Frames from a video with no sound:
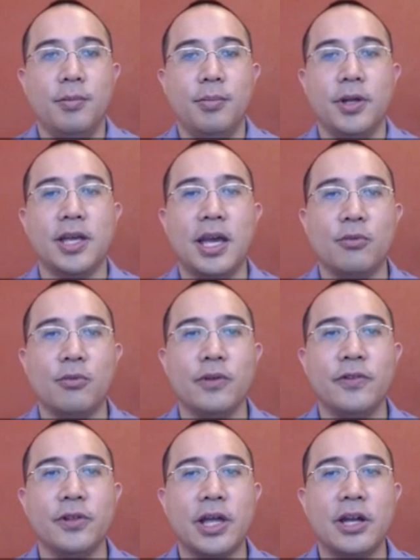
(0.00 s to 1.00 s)
But again,
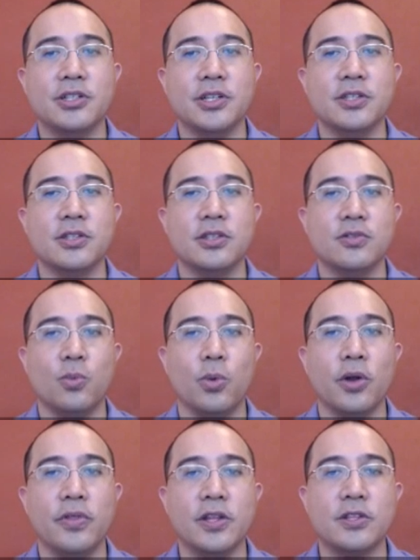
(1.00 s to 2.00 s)
refilling energy is
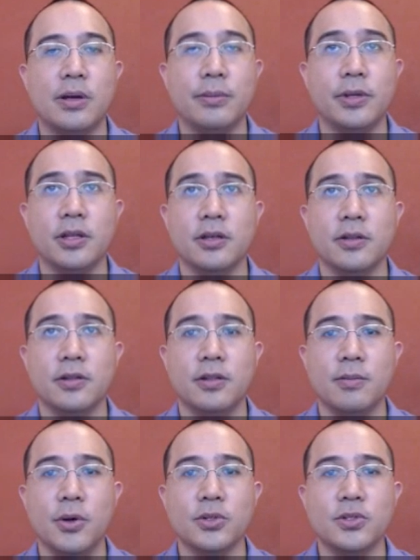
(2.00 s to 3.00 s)
worth it. It's probably the
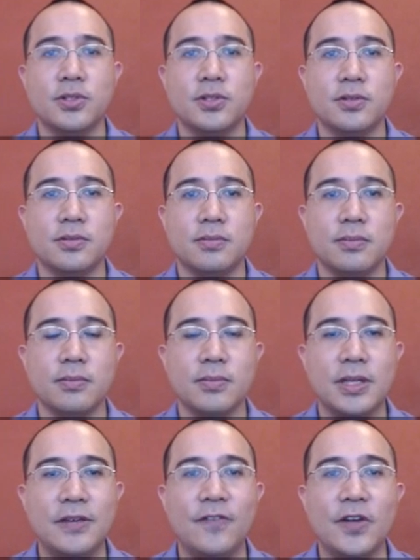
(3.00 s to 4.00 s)
most
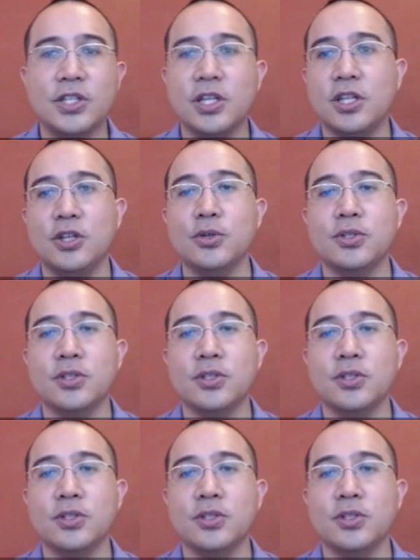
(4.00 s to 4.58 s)
efficient use